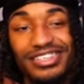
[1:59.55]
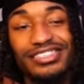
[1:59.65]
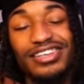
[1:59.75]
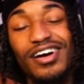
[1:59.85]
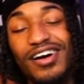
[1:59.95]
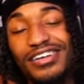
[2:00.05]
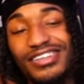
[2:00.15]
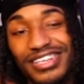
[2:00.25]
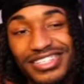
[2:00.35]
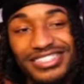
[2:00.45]
Nah,
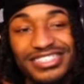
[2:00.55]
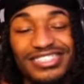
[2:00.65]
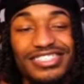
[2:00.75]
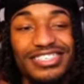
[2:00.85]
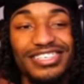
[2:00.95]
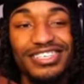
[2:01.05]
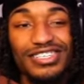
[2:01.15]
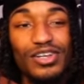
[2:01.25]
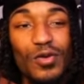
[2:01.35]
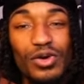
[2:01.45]
nigga, just you
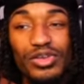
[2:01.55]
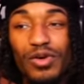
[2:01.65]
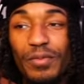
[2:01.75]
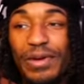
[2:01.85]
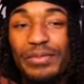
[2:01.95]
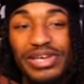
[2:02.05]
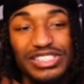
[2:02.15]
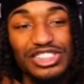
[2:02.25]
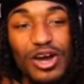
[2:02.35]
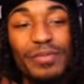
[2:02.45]
know what made me as
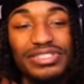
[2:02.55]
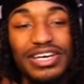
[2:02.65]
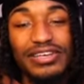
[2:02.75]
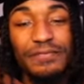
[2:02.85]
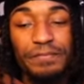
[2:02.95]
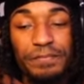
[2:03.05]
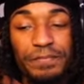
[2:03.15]
sharp as I am?